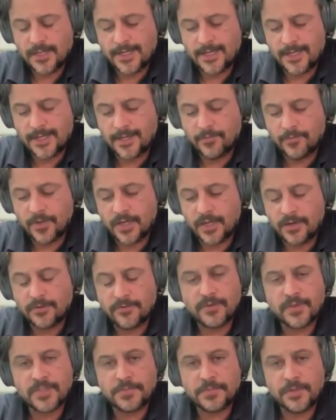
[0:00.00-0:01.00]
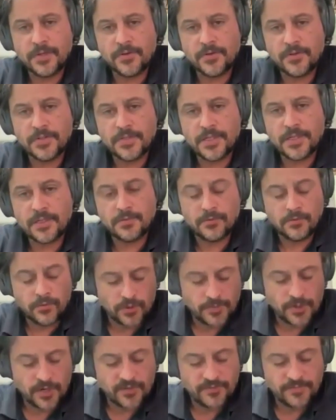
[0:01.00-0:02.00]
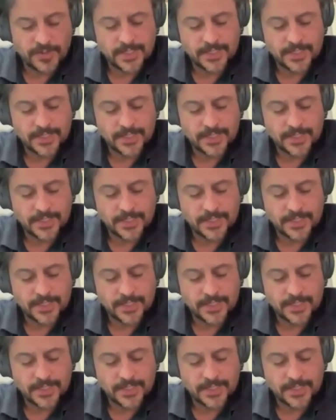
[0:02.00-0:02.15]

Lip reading: We have experience in automotive